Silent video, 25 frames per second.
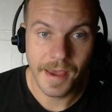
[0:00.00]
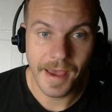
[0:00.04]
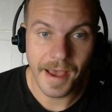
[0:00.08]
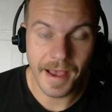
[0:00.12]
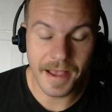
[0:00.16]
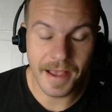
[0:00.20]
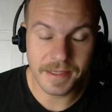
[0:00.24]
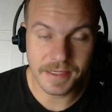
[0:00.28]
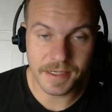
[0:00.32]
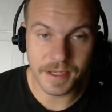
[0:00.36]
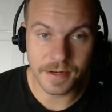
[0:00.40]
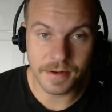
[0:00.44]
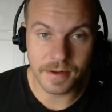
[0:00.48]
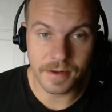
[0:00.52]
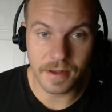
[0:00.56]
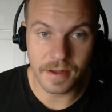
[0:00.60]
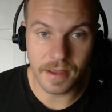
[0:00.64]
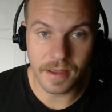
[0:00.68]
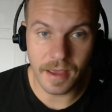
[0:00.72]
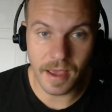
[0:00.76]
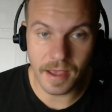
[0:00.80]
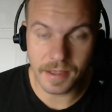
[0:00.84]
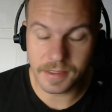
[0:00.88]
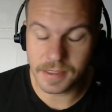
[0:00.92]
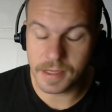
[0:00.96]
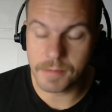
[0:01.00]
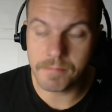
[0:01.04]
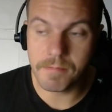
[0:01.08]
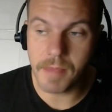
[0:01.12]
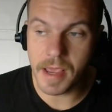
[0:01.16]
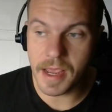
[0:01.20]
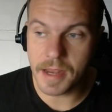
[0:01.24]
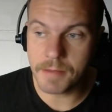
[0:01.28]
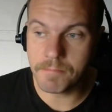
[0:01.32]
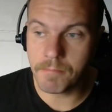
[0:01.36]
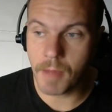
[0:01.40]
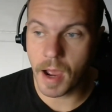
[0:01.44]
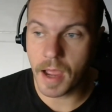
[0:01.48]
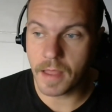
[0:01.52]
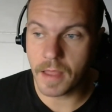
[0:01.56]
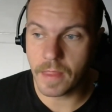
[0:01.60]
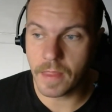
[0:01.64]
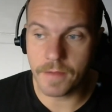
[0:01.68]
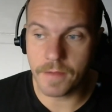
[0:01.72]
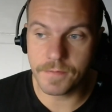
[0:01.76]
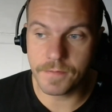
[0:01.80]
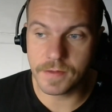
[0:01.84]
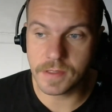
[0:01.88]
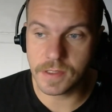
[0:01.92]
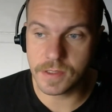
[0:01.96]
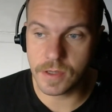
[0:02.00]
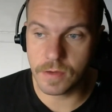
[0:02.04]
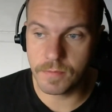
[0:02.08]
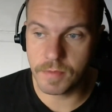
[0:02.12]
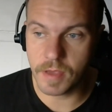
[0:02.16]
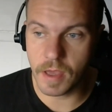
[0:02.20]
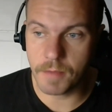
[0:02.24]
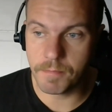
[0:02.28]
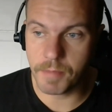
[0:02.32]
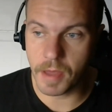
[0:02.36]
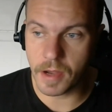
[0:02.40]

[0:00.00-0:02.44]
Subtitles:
has it made my life in Serbia